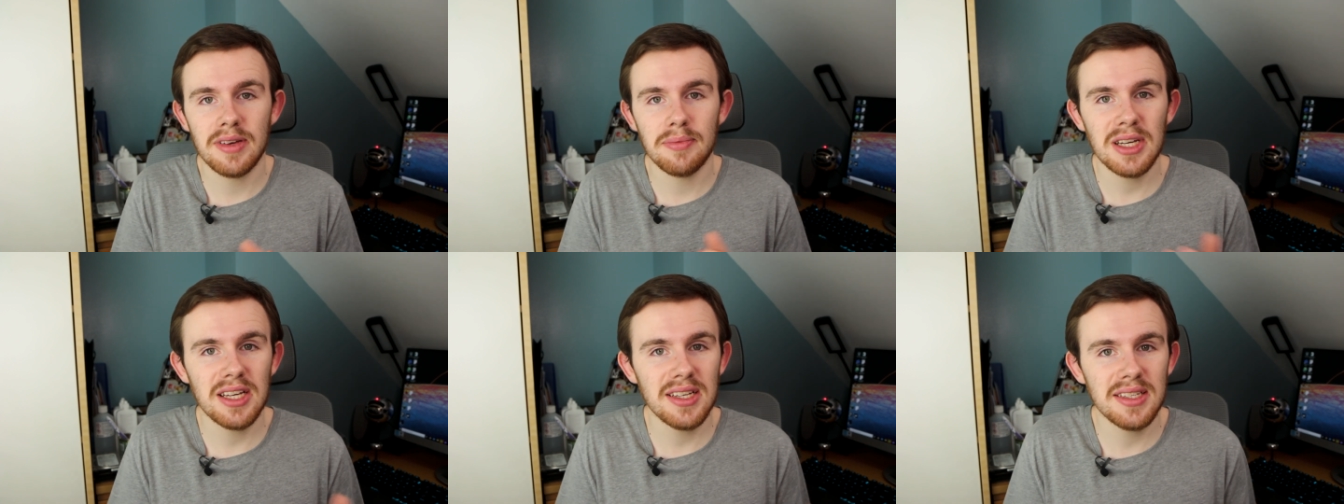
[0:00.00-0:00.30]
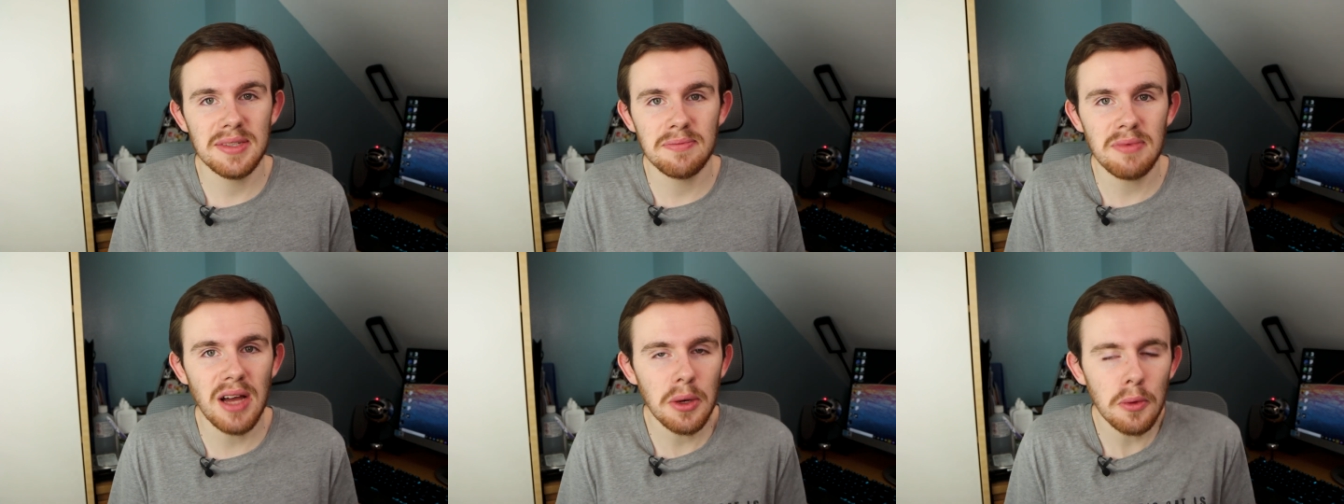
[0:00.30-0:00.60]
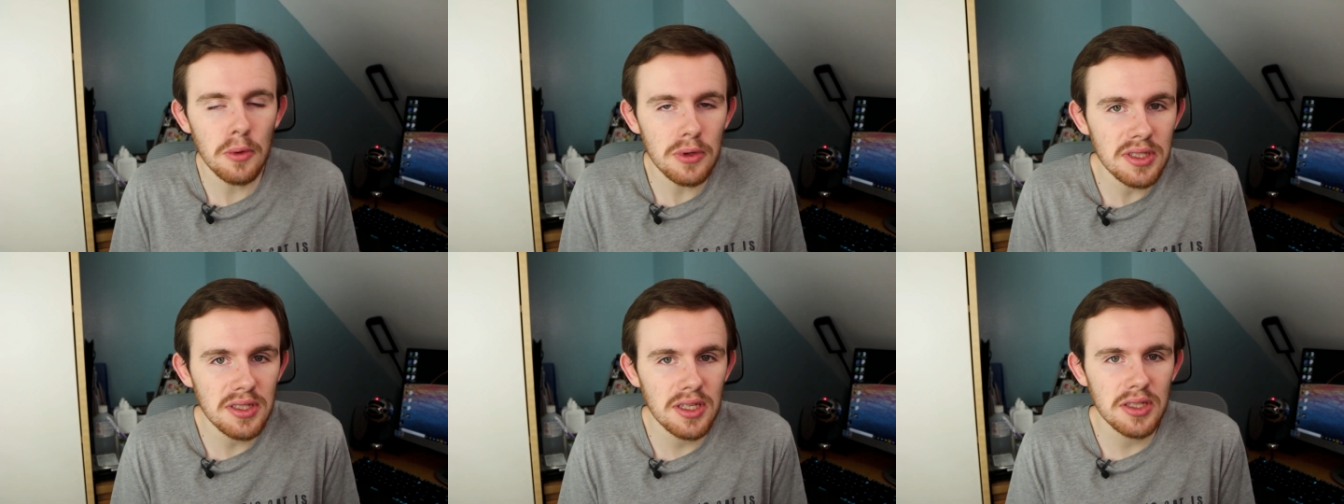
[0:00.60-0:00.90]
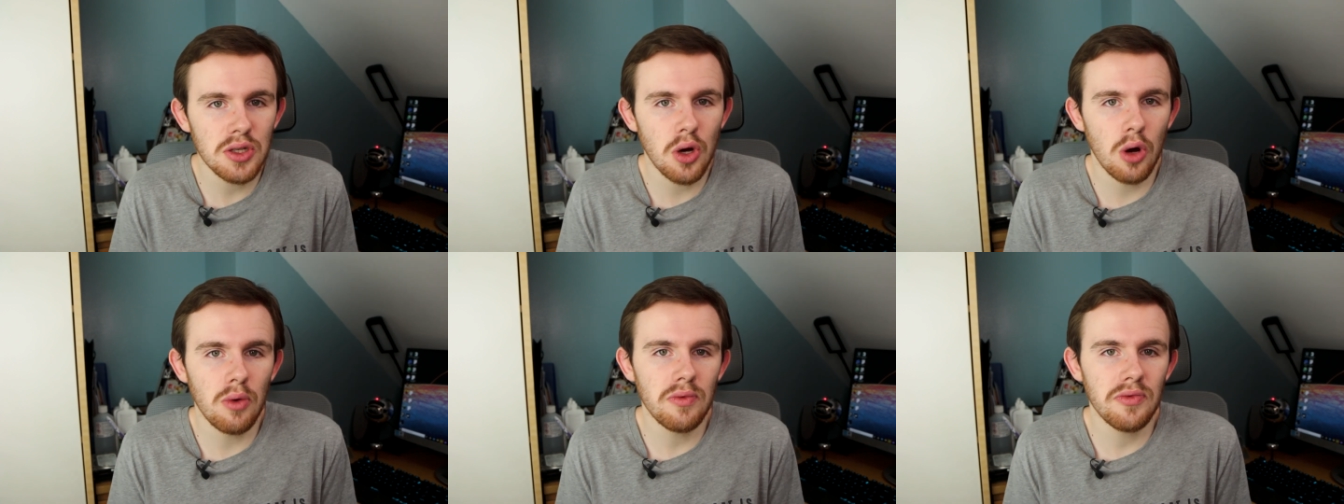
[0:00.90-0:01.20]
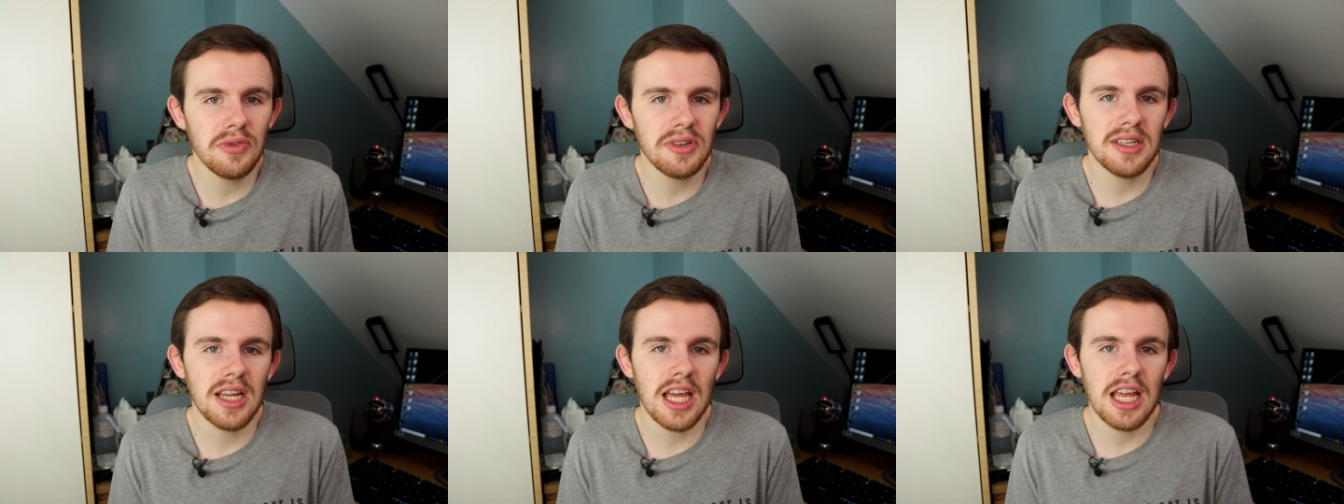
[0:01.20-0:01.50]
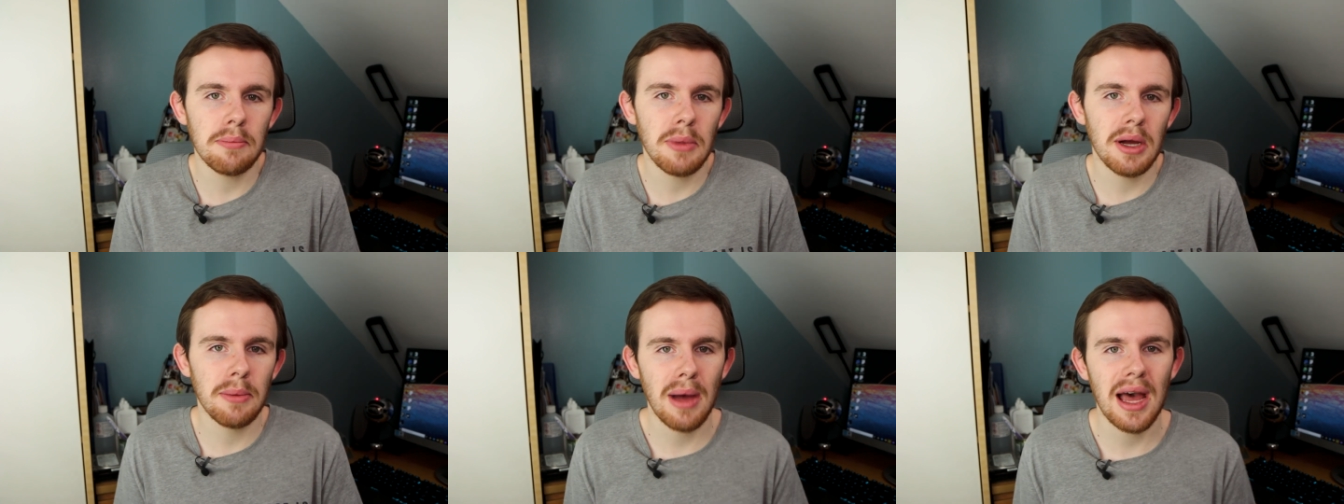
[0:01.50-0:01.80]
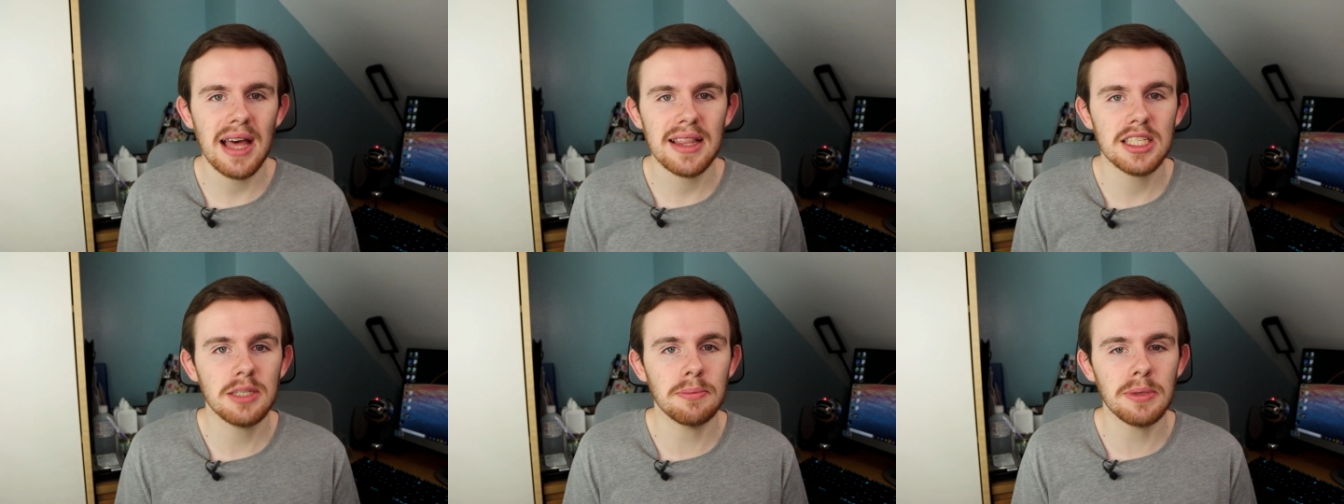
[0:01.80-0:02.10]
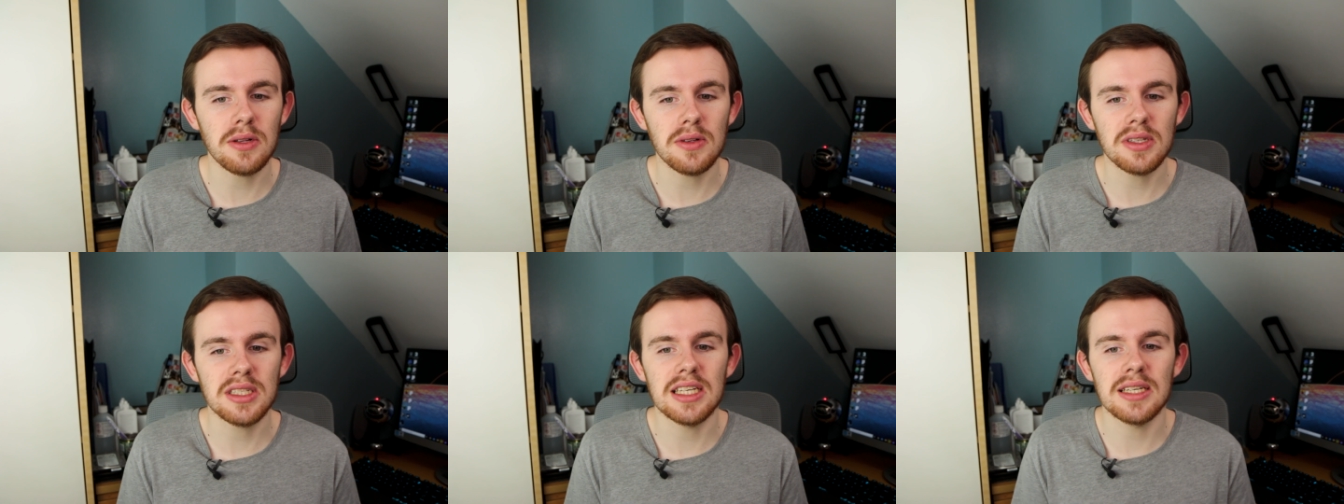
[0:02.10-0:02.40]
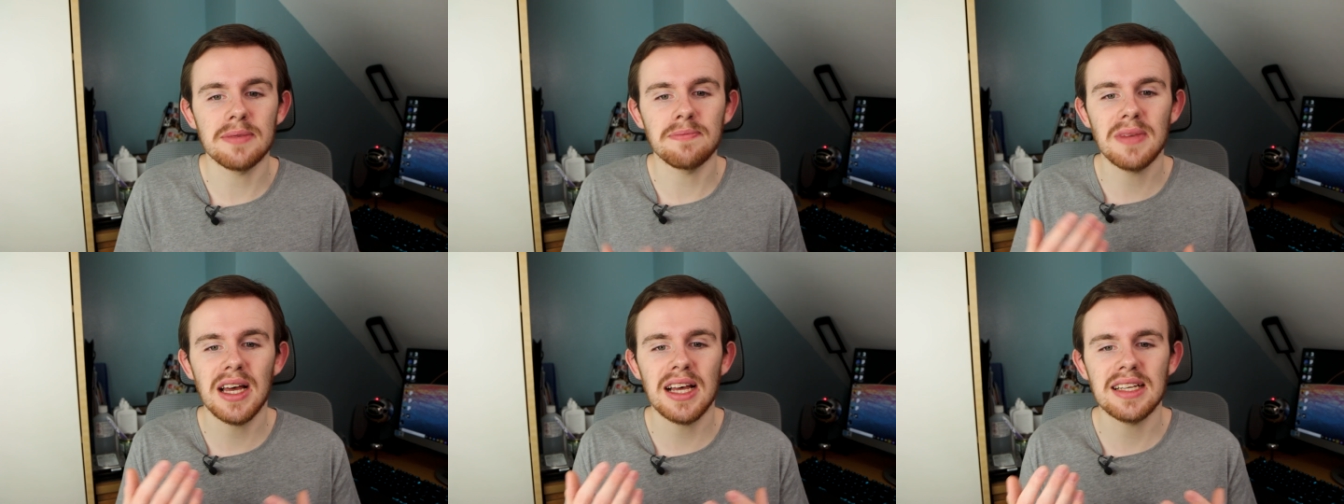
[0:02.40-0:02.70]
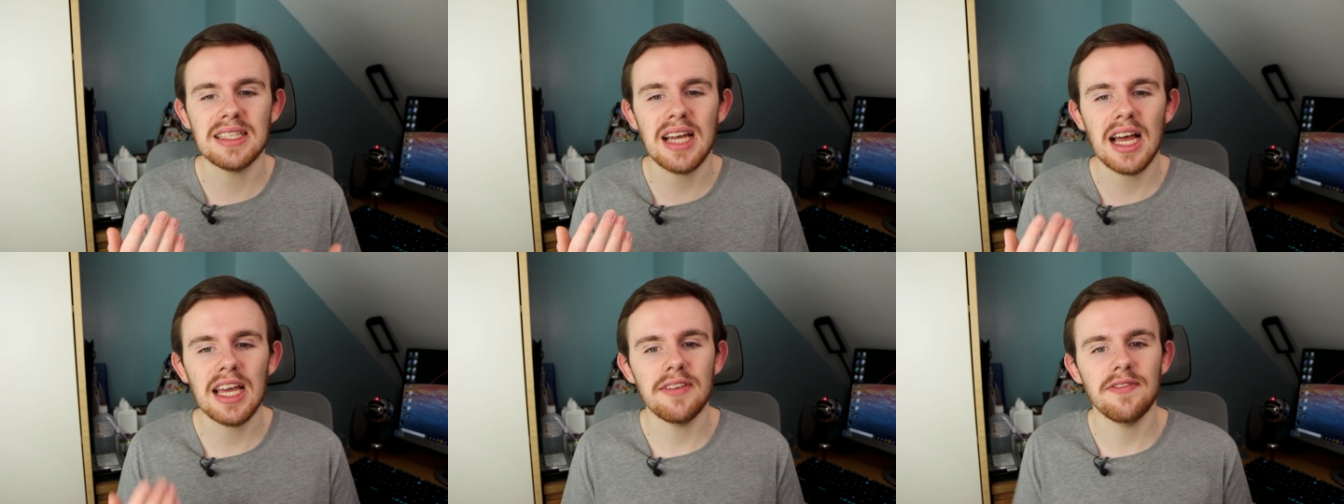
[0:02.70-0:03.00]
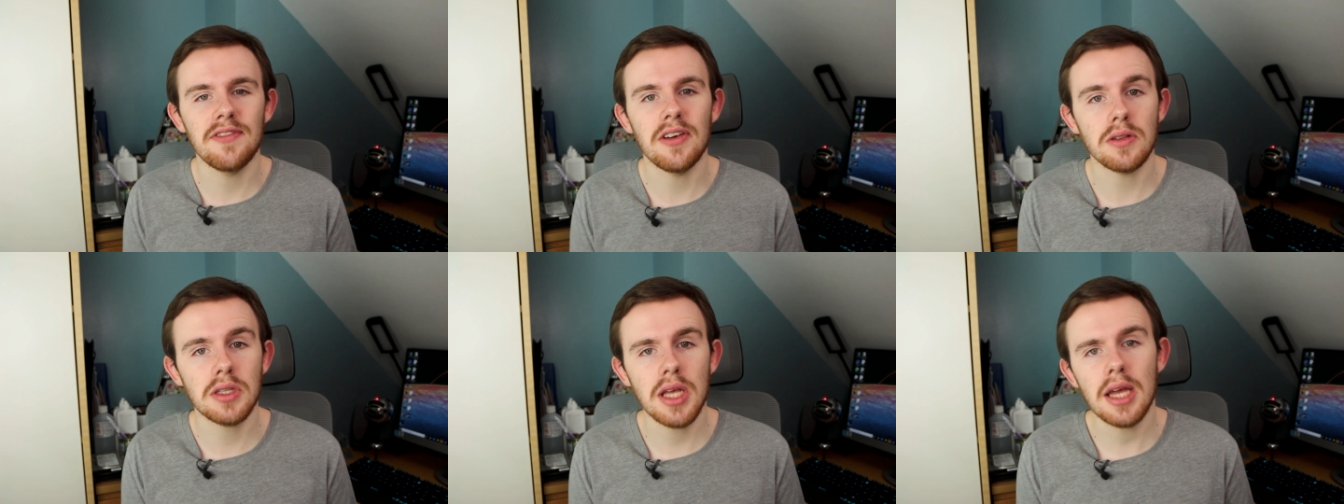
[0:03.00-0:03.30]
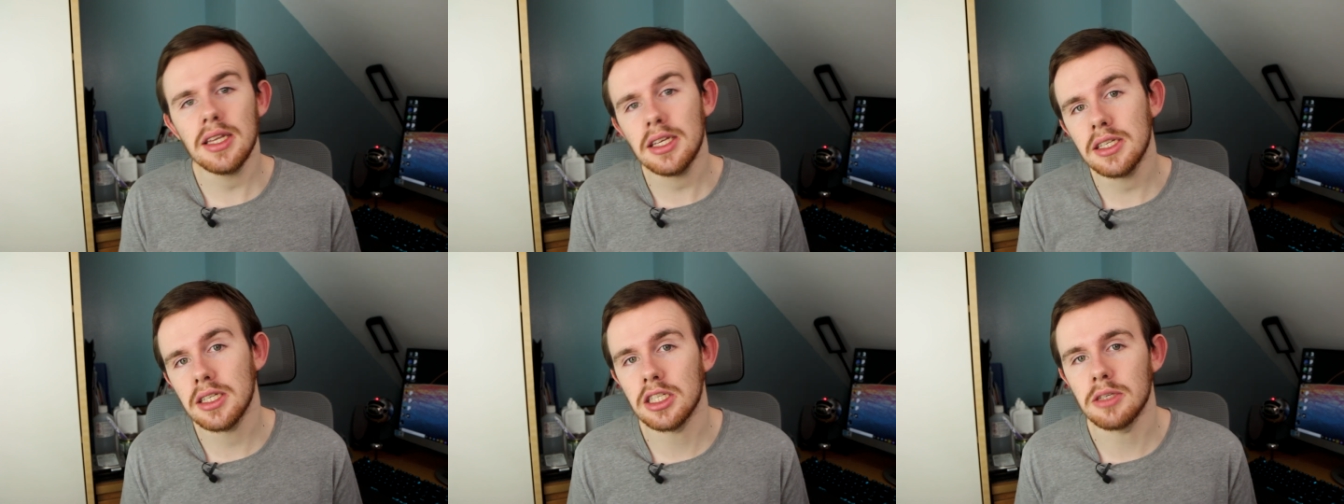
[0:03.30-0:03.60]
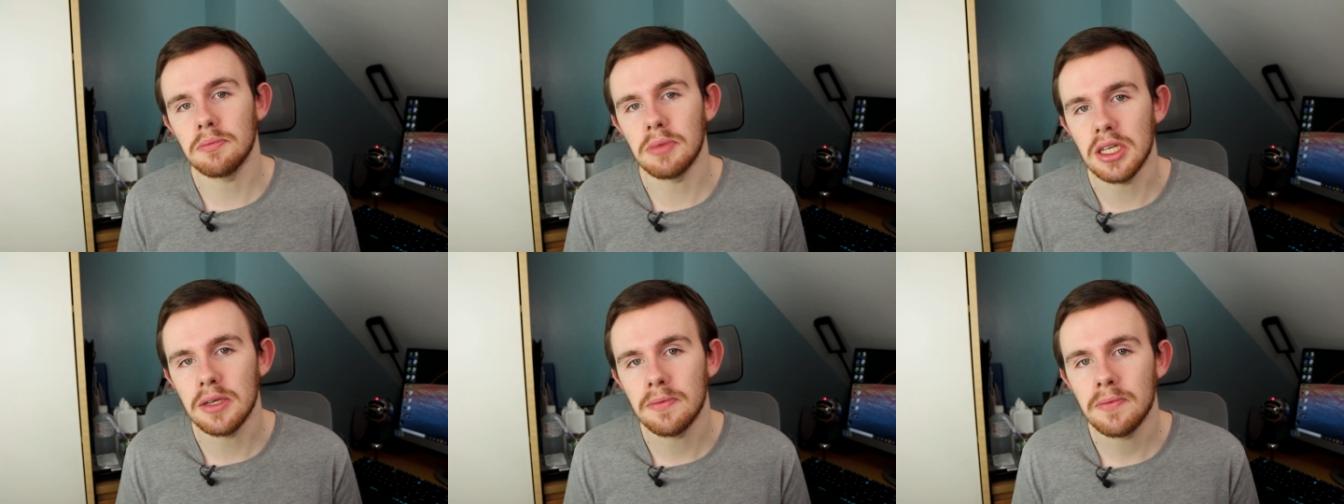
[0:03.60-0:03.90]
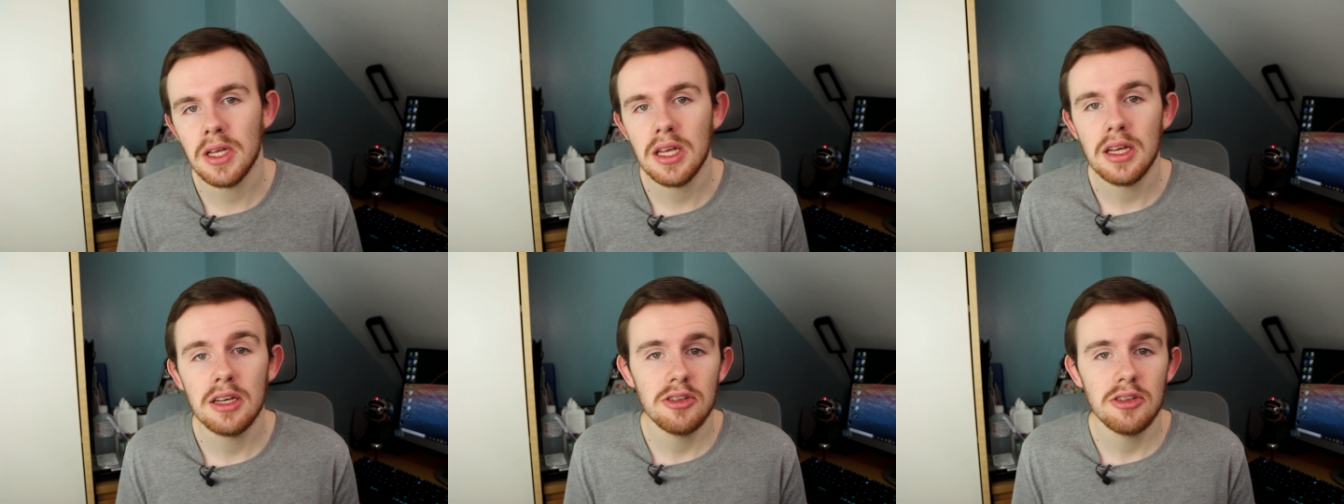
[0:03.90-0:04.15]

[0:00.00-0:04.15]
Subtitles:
because I wasn't as confident in my maths ability as I felt I needed to be.